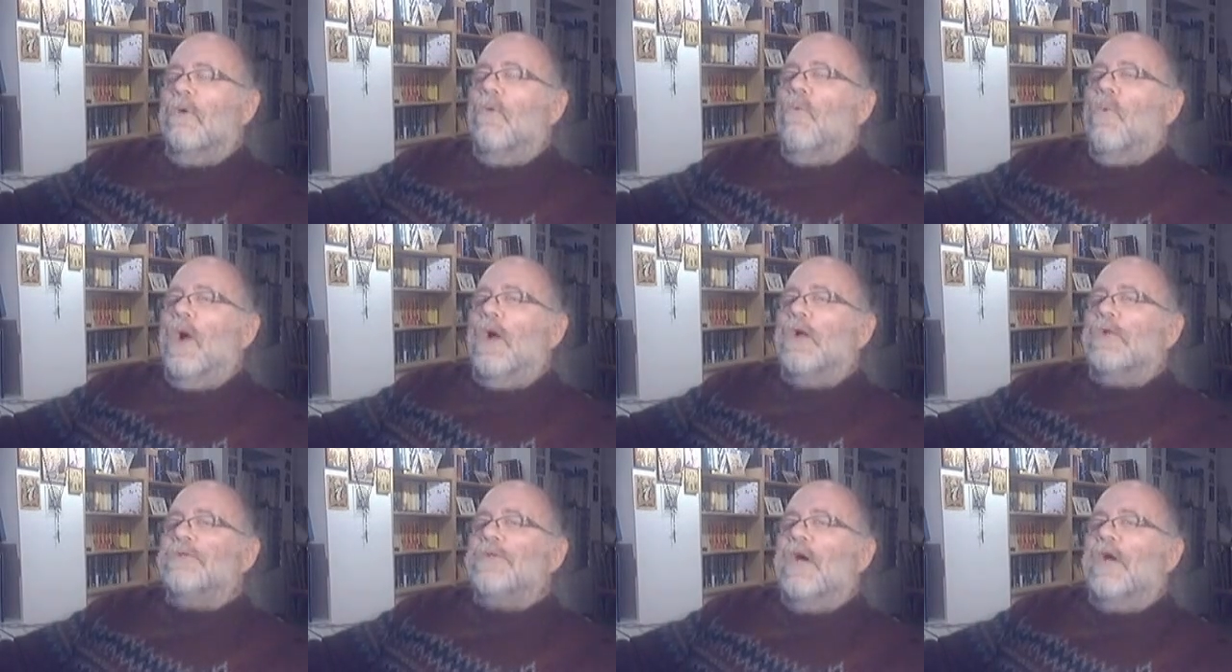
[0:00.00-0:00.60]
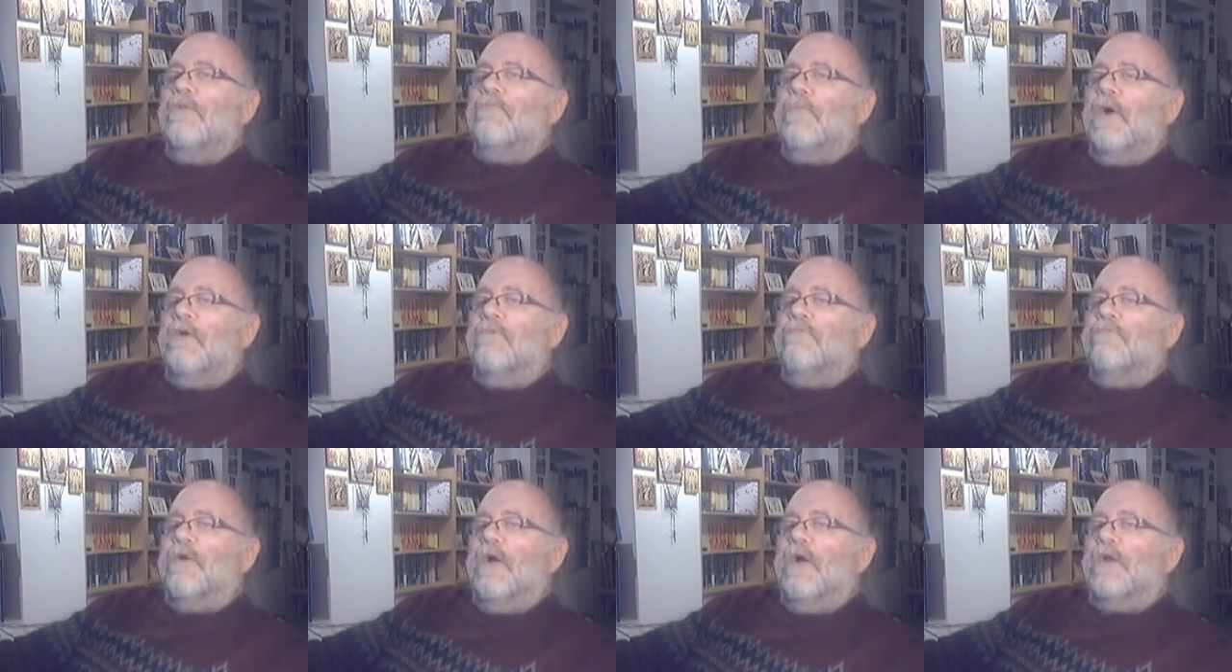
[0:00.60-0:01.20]
Well done, my
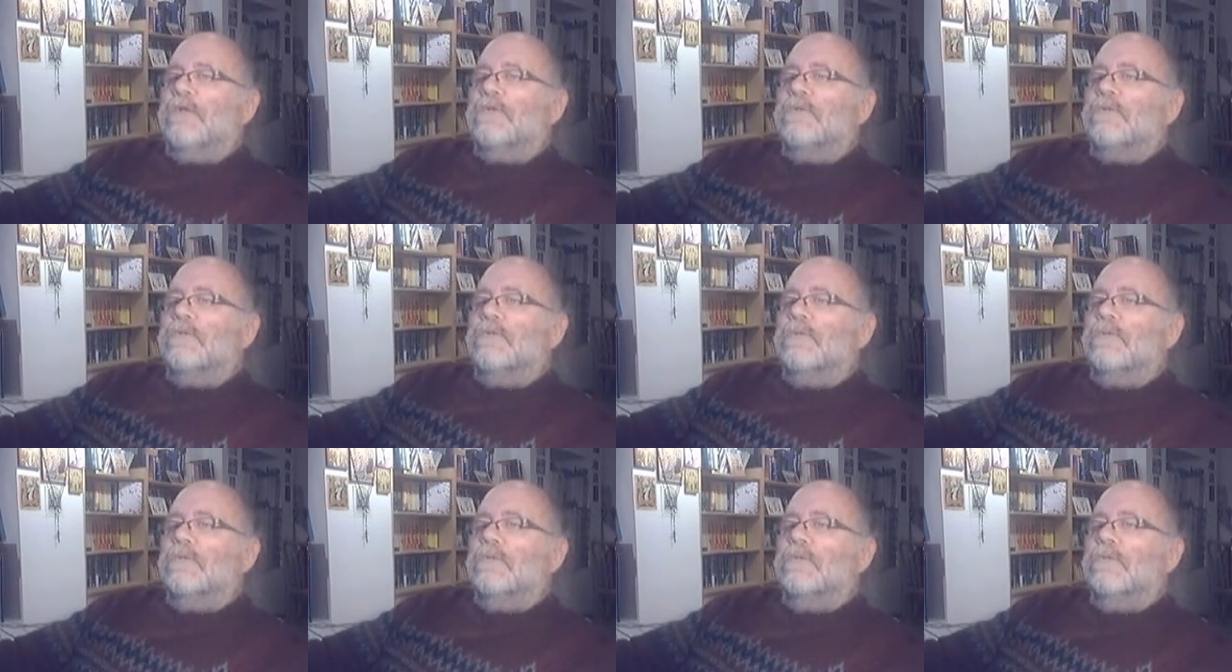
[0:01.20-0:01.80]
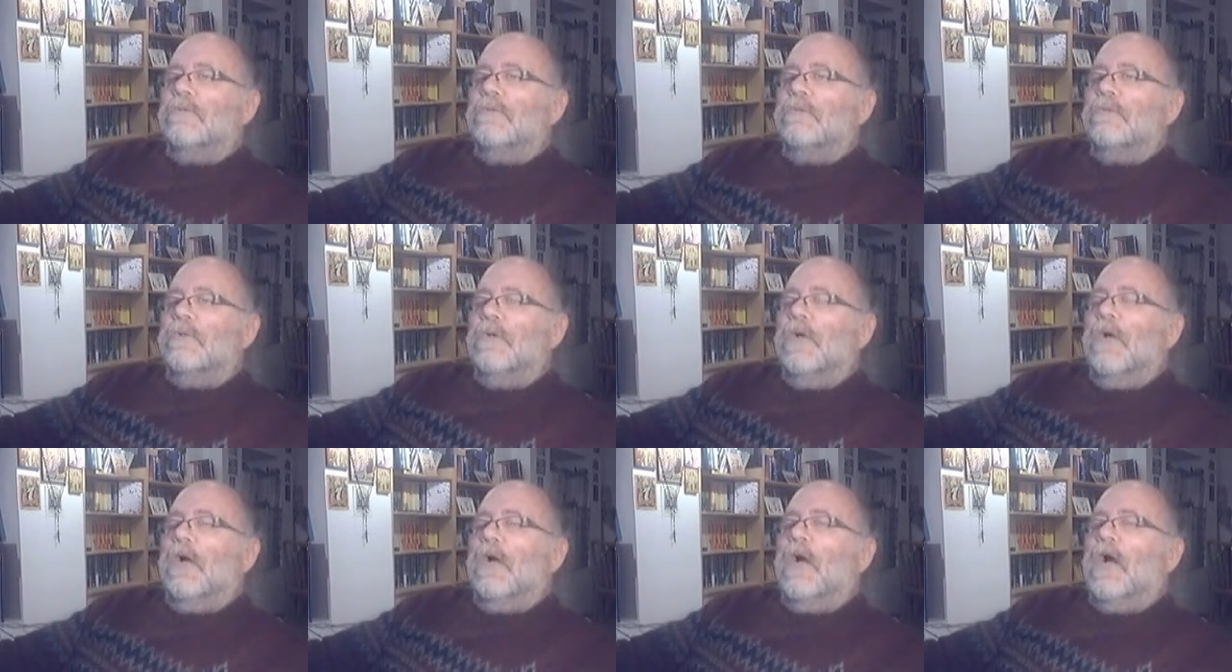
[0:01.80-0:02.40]
friend,
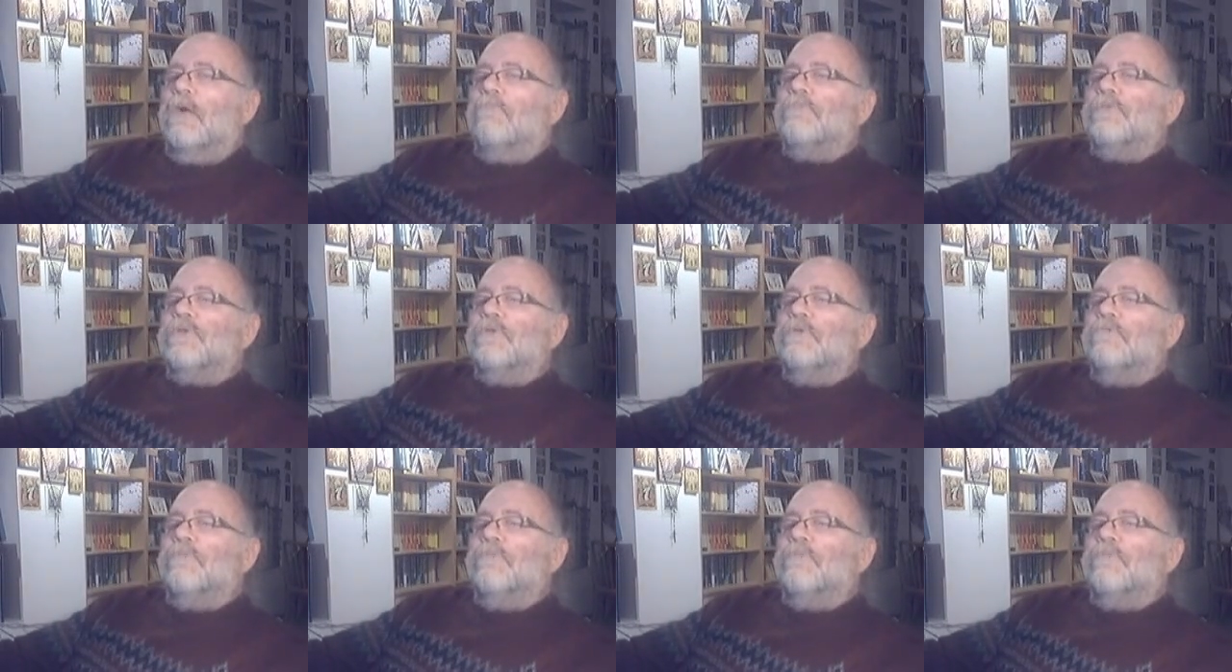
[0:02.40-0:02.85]
come to